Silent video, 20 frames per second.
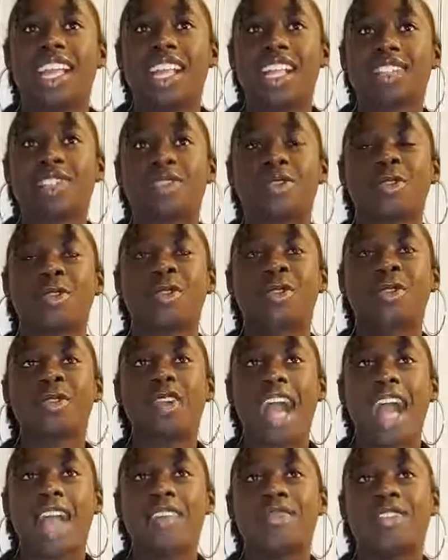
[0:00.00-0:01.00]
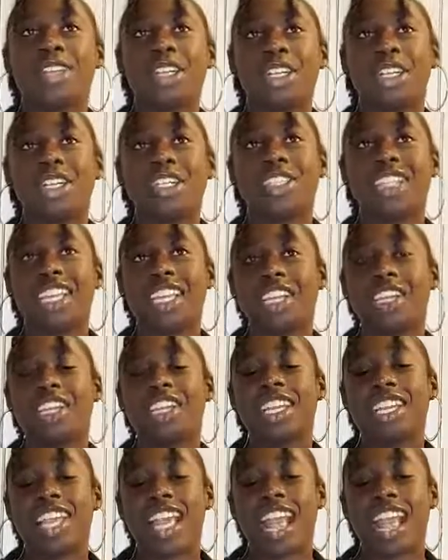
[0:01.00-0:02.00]
at school, I've learned that you're
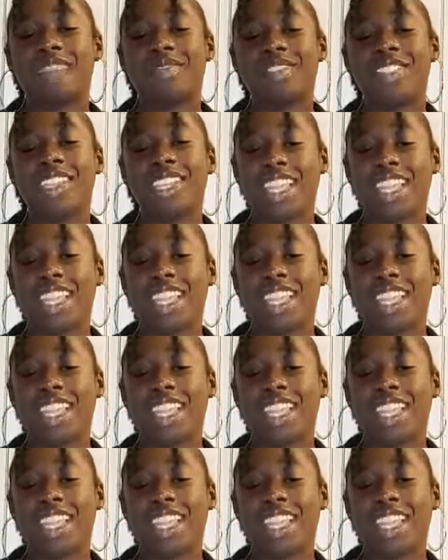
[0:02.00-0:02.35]
gonna have to,